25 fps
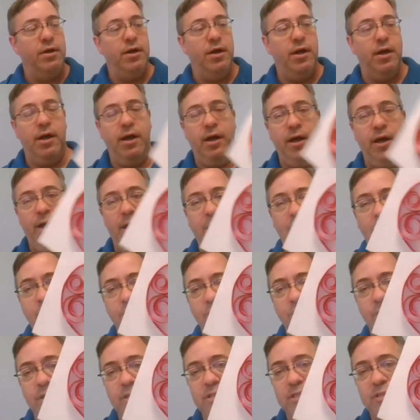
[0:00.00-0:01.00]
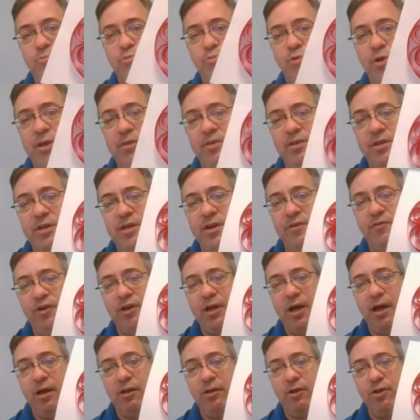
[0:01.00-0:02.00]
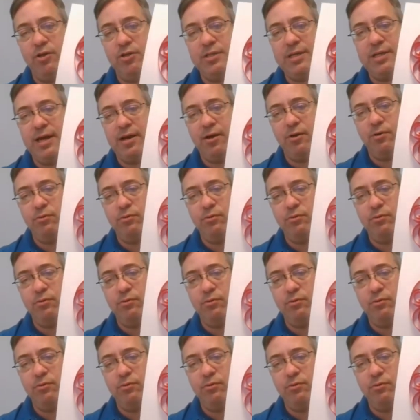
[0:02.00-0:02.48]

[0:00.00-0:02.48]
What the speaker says: You can spread the different colors out,